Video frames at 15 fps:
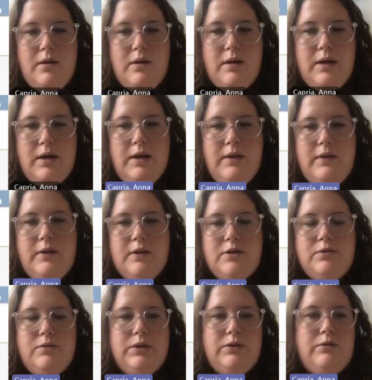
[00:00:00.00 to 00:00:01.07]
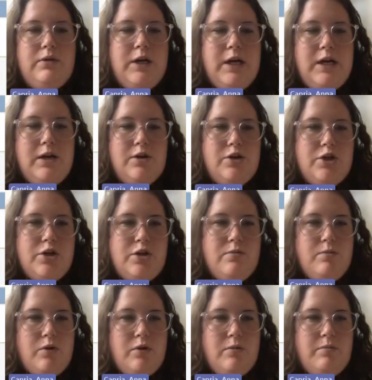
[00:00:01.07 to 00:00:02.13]
and this will create a genome
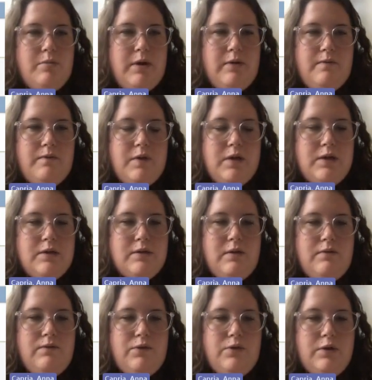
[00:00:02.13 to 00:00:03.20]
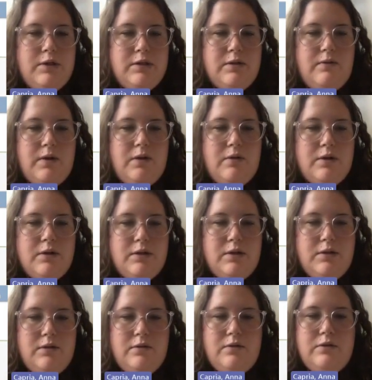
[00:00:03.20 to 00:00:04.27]
group of these influenza
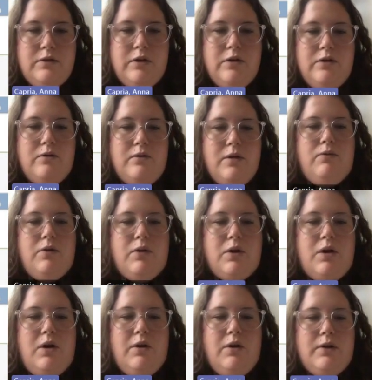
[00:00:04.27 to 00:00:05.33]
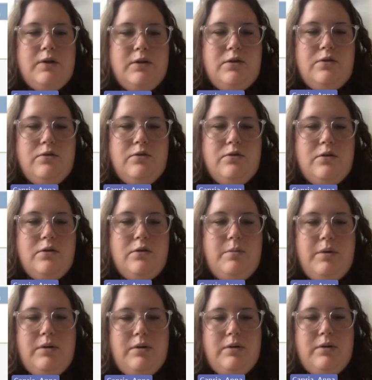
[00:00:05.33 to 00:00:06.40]
viruses. So I'll call this a new
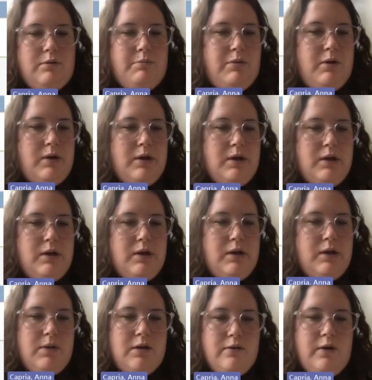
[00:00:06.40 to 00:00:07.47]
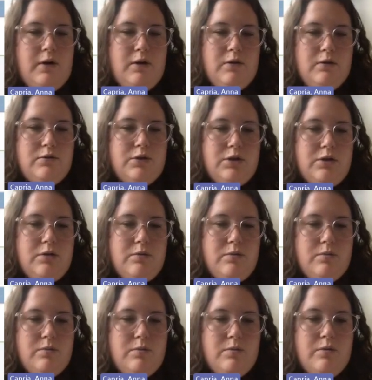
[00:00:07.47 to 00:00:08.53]
group. I'll put it in my default
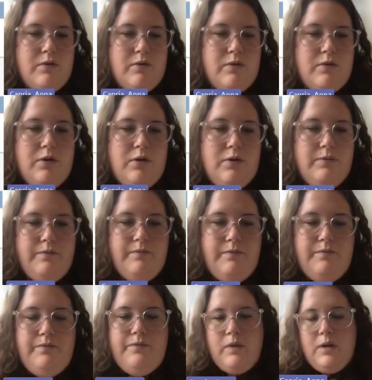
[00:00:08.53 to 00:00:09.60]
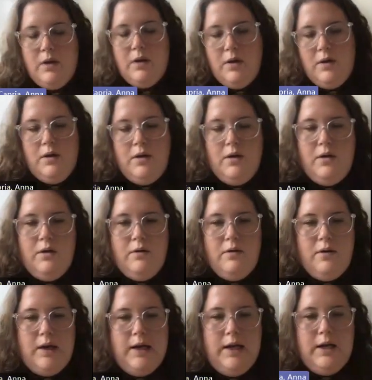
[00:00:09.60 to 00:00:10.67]
genome groups folder,
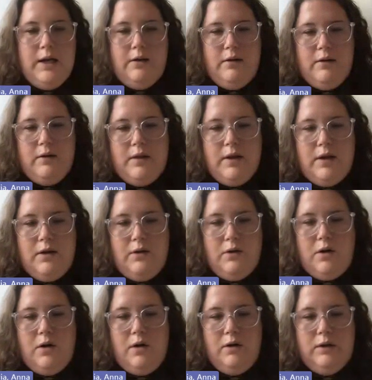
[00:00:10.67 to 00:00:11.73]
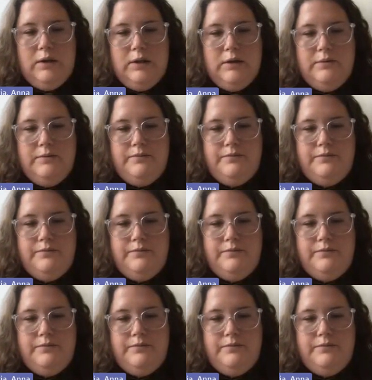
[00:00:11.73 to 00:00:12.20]
and then I'll call it.